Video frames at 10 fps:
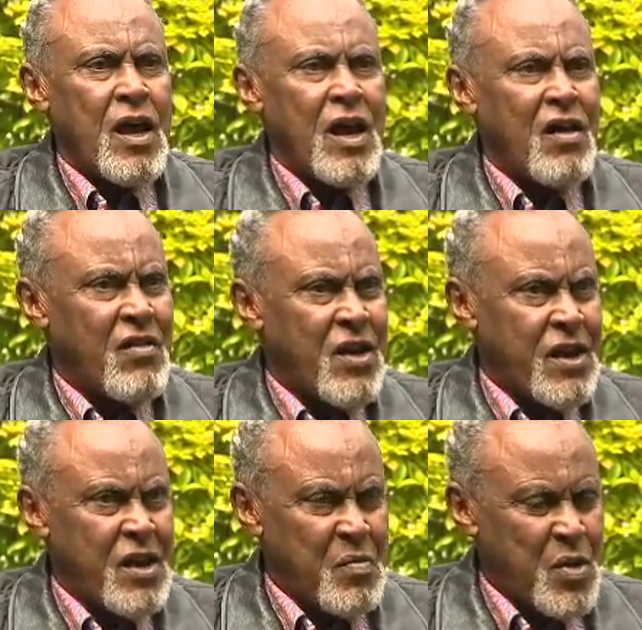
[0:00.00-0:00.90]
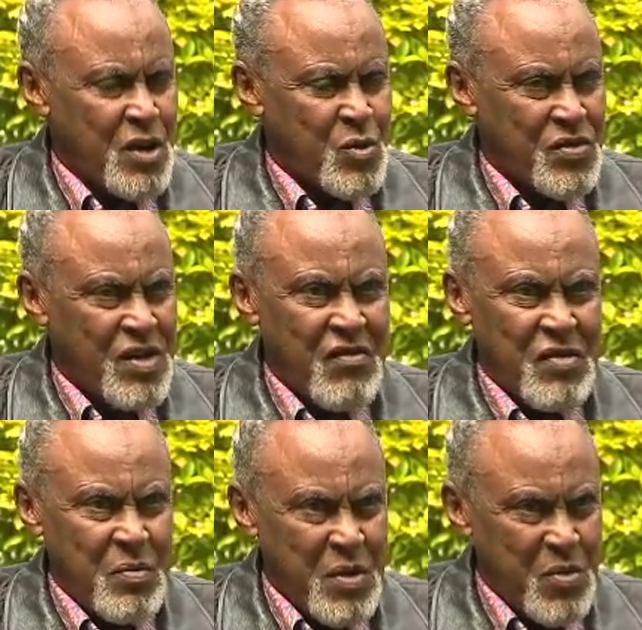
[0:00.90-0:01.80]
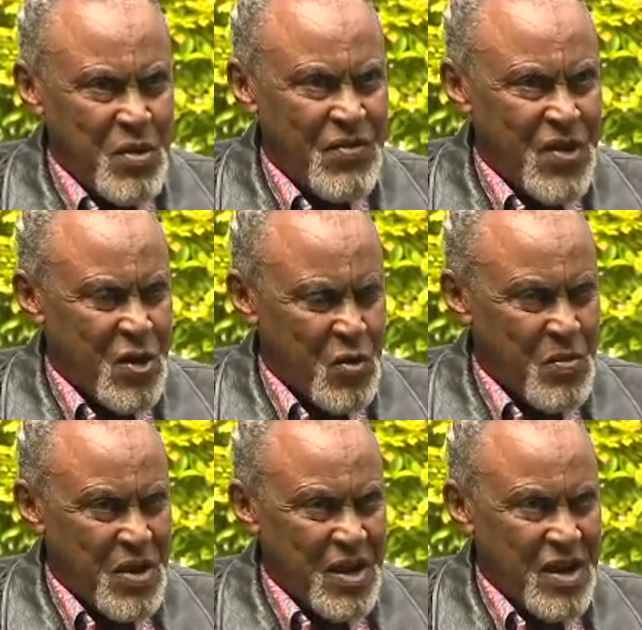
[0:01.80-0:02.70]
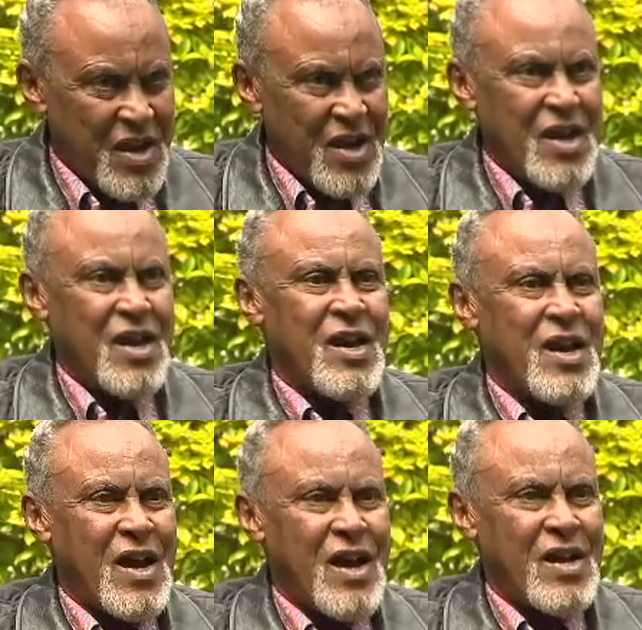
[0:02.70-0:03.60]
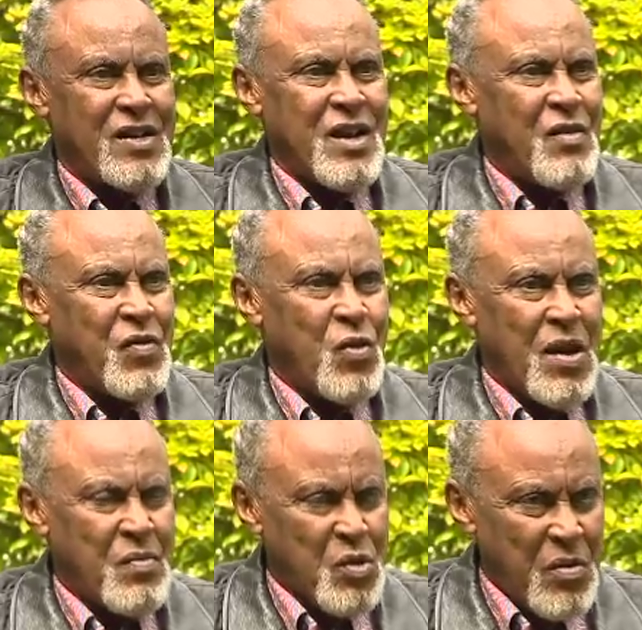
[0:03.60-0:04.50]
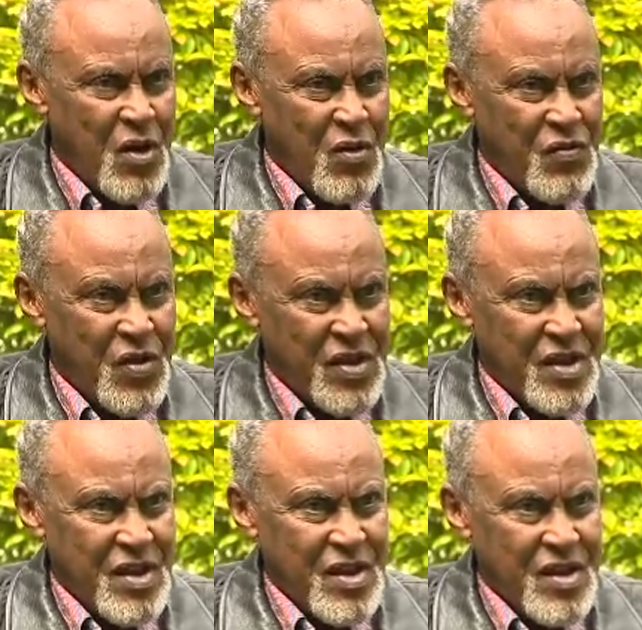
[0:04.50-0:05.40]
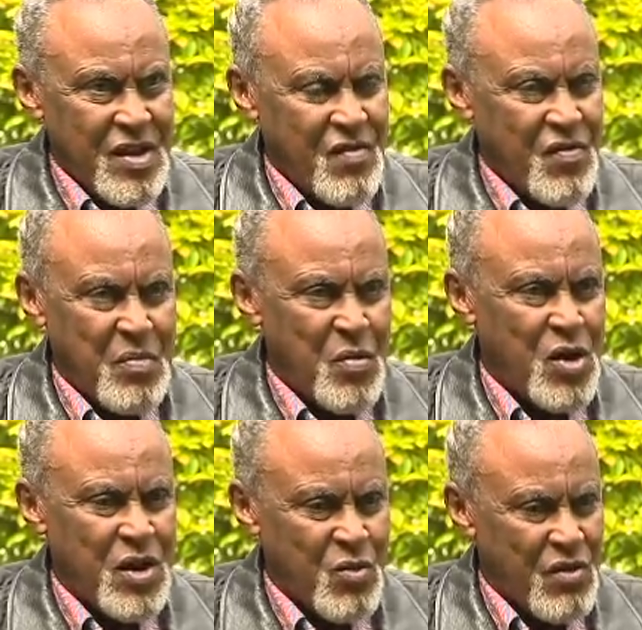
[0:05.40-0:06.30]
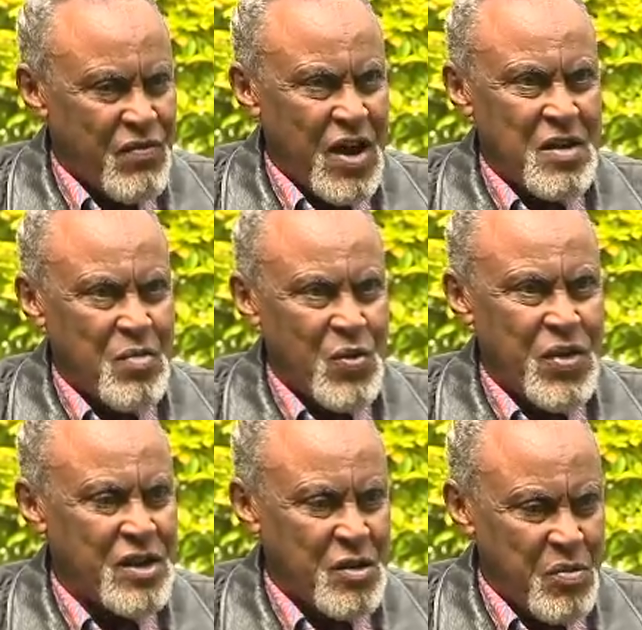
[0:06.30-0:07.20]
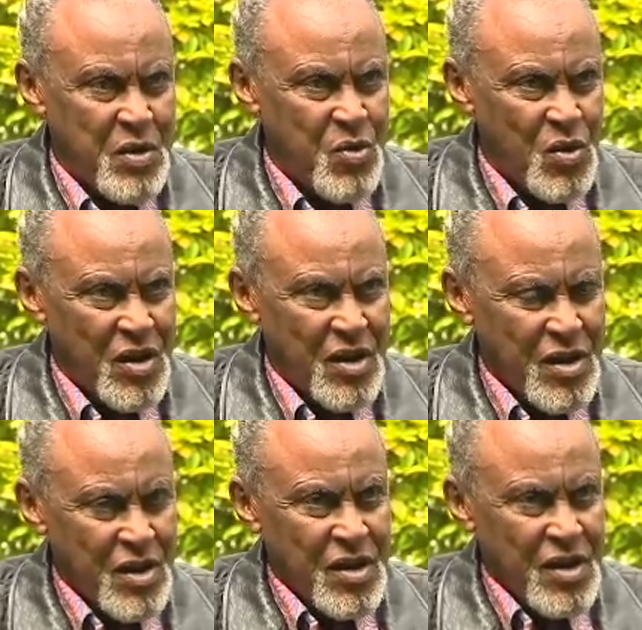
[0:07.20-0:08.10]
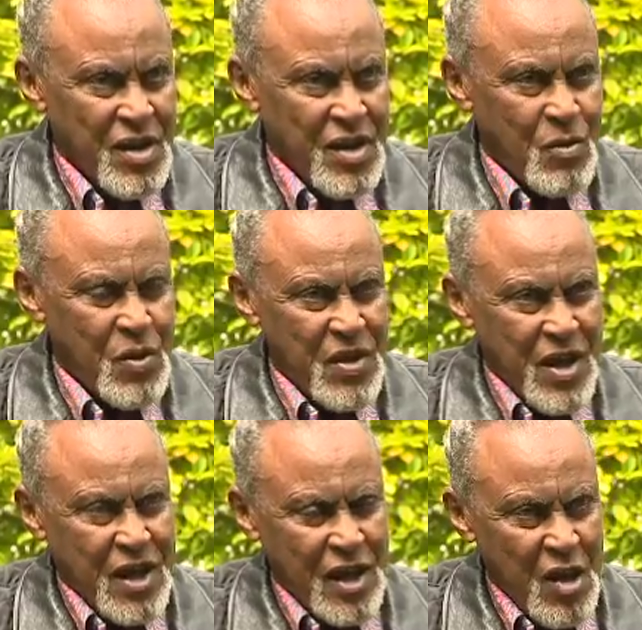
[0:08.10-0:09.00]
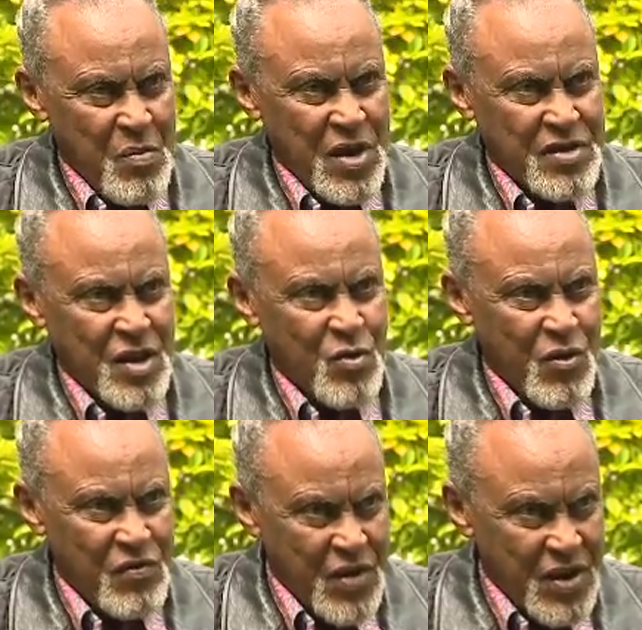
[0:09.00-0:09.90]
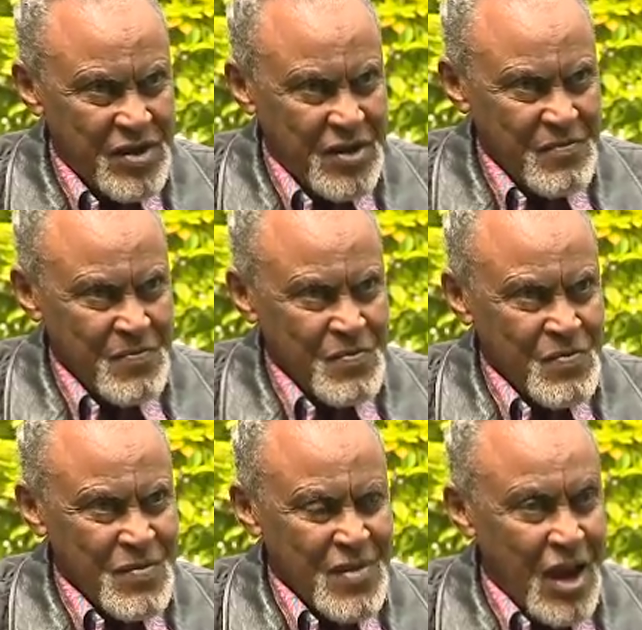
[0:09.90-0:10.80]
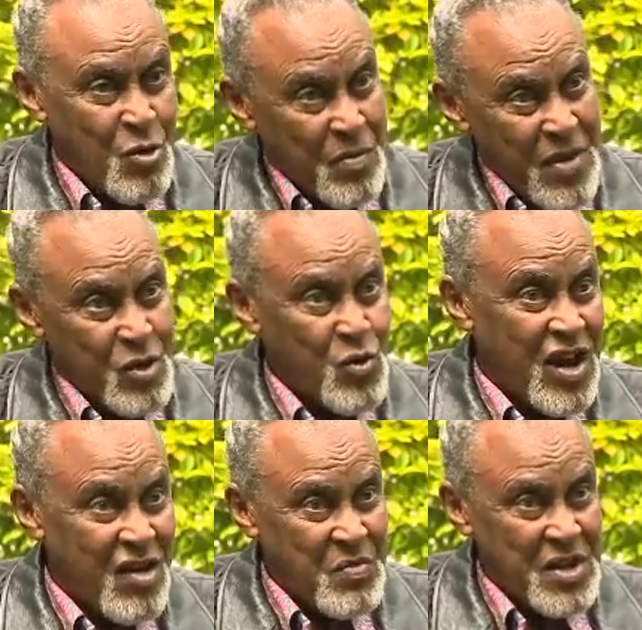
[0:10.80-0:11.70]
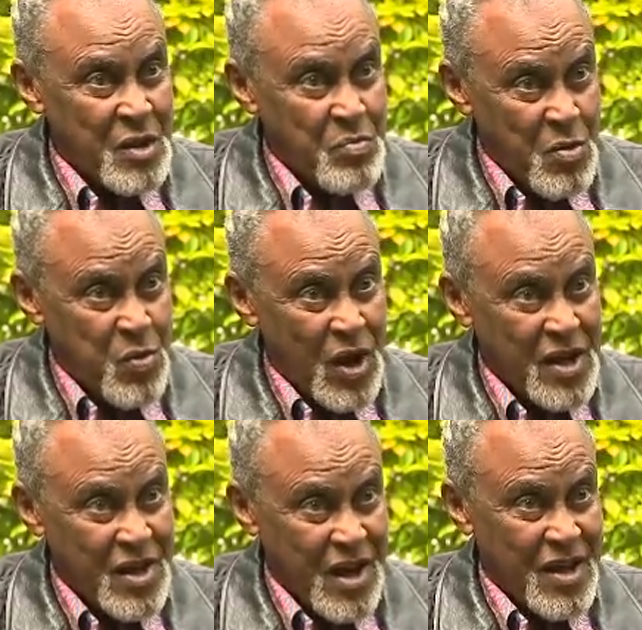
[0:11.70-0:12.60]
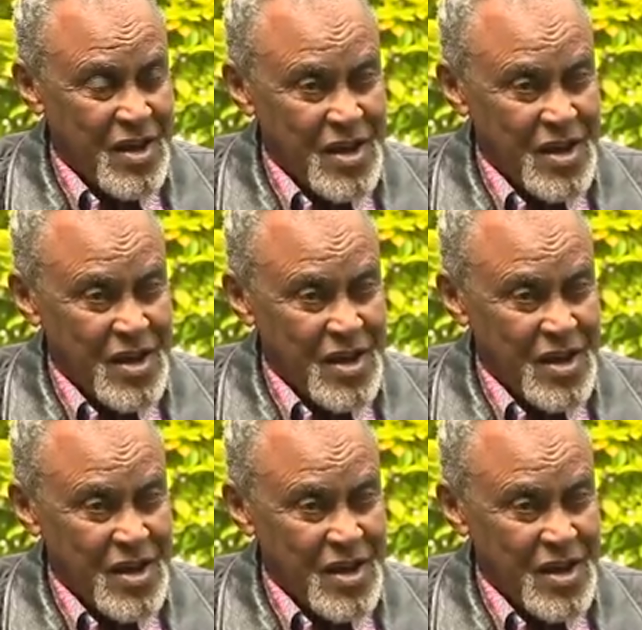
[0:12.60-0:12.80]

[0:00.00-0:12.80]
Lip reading: I came here to serve the people of Nairobi, and if you come to my office, every morning you will find about 30 people with their kilembes and kofias. I will make your government unpopular here.